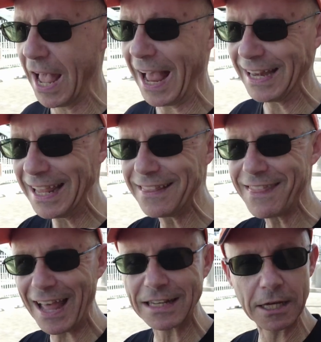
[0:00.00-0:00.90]
And in
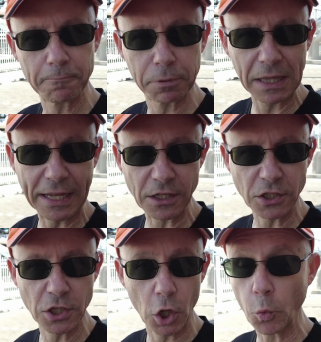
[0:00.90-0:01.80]
that
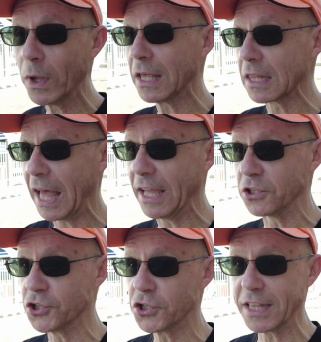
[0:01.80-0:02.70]
complaint, we
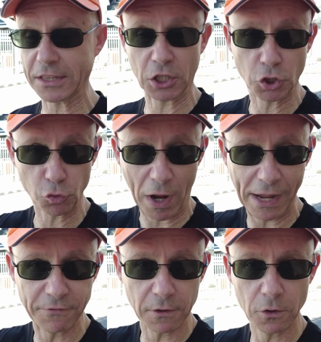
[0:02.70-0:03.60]
allege that the
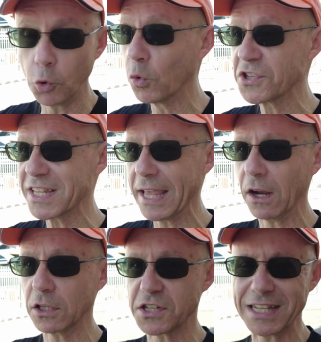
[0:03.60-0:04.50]
driver was careless,